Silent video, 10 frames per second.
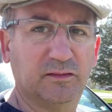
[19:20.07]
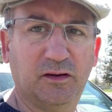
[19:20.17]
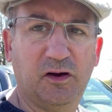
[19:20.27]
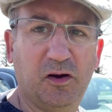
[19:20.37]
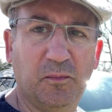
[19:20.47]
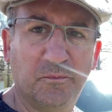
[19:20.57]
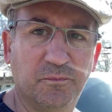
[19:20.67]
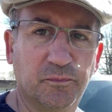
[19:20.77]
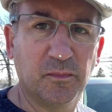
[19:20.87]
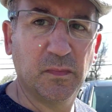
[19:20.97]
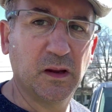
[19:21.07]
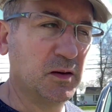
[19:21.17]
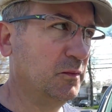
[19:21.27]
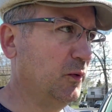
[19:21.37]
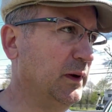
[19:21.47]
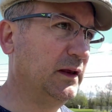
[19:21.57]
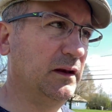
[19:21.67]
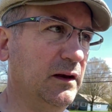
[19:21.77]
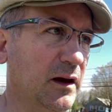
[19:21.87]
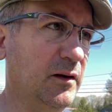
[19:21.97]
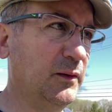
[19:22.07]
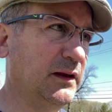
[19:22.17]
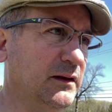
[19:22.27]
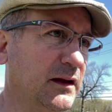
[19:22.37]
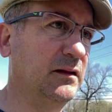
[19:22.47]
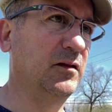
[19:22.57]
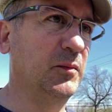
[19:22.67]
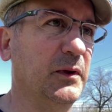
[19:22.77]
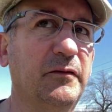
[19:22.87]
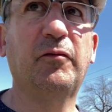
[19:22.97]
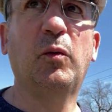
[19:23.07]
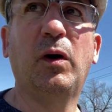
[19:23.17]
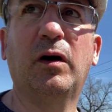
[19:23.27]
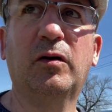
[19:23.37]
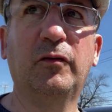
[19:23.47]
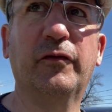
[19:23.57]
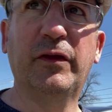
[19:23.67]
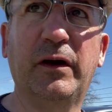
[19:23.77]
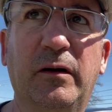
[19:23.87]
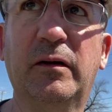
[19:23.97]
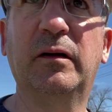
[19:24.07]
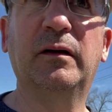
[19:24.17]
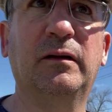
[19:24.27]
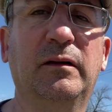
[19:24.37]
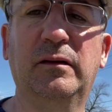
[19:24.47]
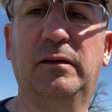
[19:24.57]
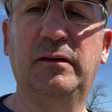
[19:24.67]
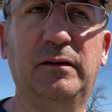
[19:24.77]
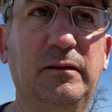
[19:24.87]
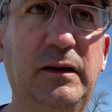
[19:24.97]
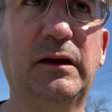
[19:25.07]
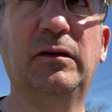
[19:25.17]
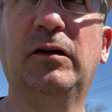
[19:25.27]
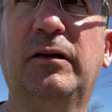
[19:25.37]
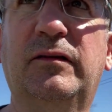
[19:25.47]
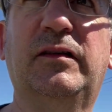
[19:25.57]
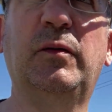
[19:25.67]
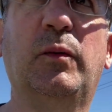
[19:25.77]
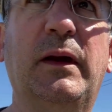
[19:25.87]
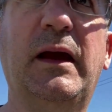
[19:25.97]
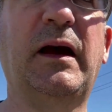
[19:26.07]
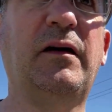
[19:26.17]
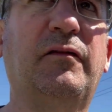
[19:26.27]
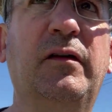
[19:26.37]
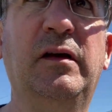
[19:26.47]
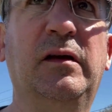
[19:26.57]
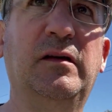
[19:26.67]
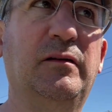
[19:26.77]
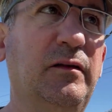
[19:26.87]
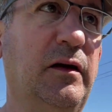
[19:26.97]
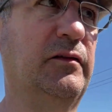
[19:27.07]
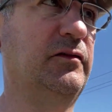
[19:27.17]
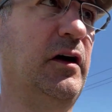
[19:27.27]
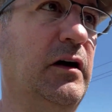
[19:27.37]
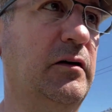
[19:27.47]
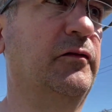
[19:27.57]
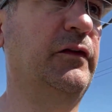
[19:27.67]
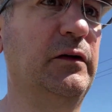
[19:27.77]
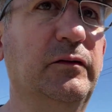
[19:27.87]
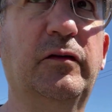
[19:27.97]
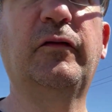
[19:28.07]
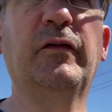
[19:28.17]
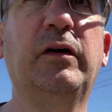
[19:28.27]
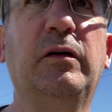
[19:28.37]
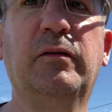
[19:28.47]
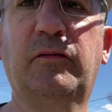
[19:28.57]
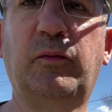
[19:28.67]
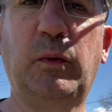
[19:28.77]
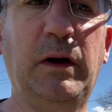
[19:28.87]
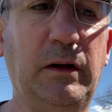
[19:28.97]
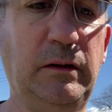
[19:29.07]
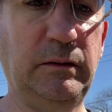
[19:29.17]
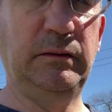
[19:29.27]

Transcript: But we can take a little bit of a walk over there and take a look and see what we have. You got soccer fields over here as well.